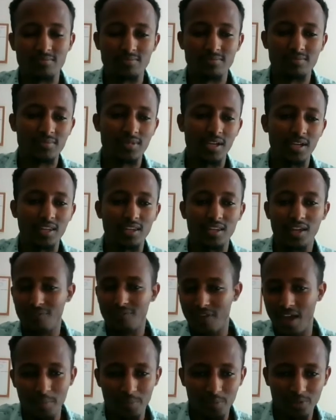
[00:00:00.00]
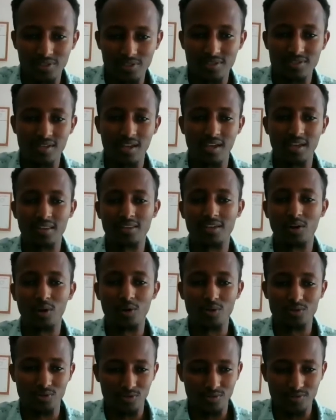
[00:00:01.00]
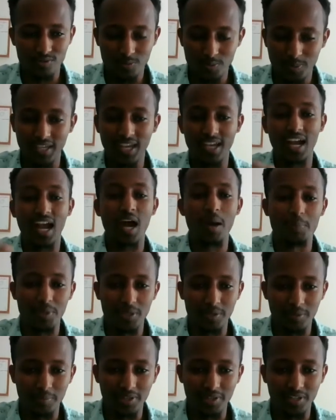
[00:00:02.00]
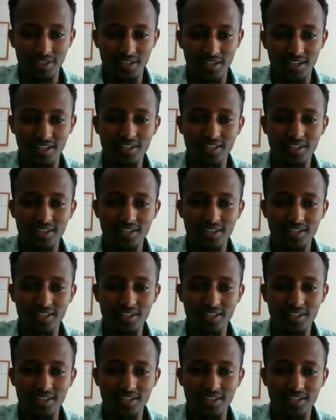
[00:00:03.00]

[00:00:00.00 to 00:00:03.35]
and their families, and they're also speaking up in the media.